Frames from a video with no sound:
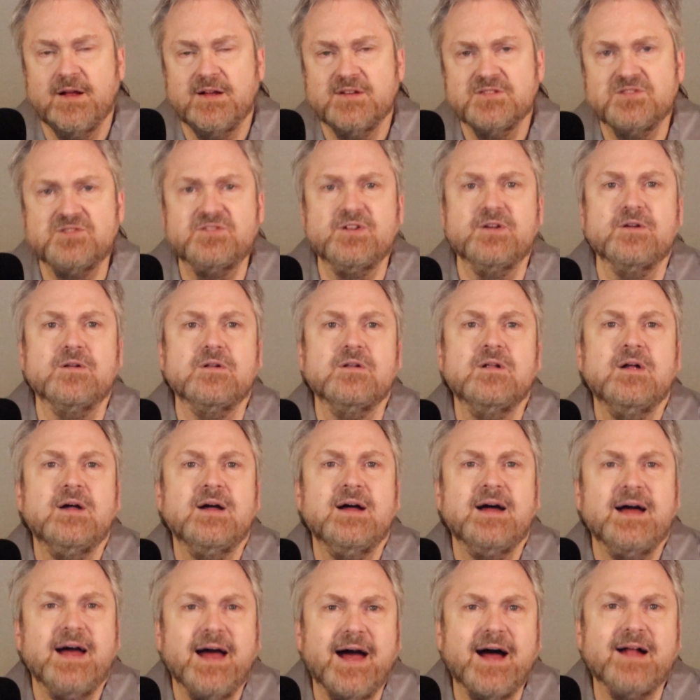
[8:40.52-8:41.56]
Still,
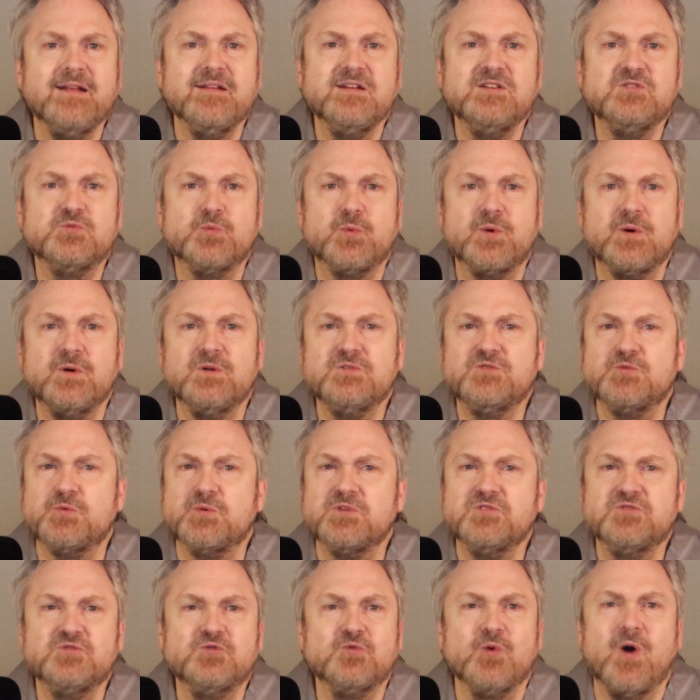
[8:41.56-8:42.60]
Halley's words are
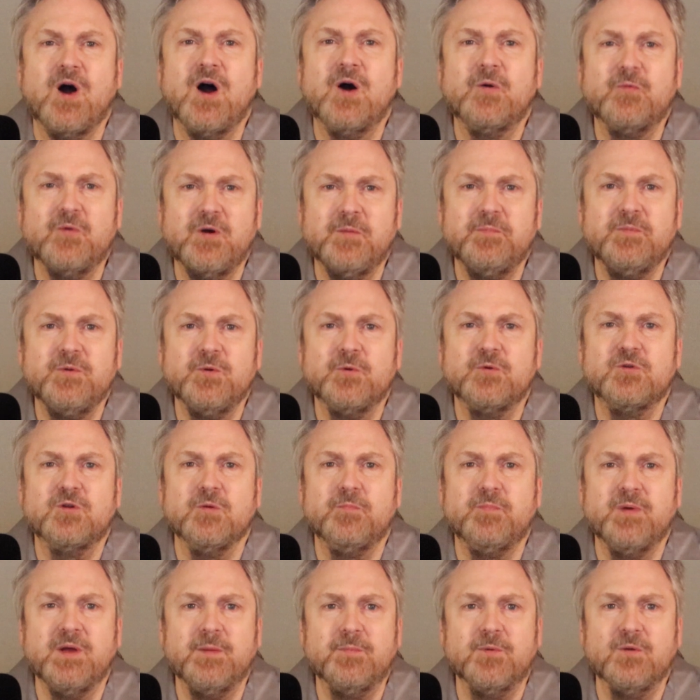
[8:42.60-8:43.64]
a strong rebuke to
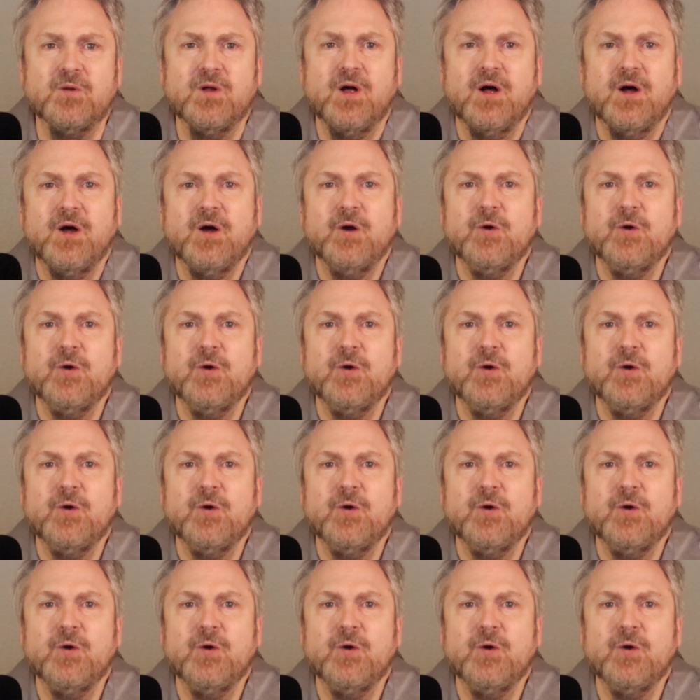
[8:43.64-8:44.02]
people